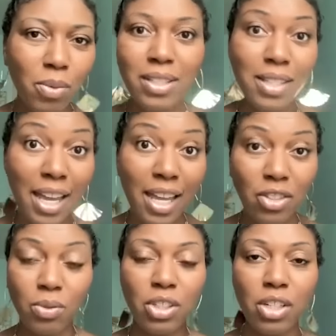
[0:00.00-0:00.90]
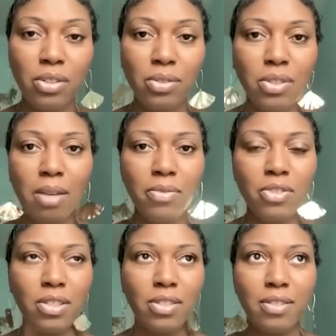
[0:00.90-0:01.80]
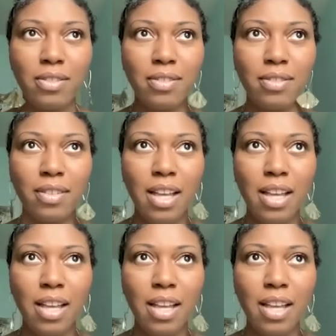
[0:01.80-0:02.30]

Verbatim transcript: What stage? What, you know, so I'm just,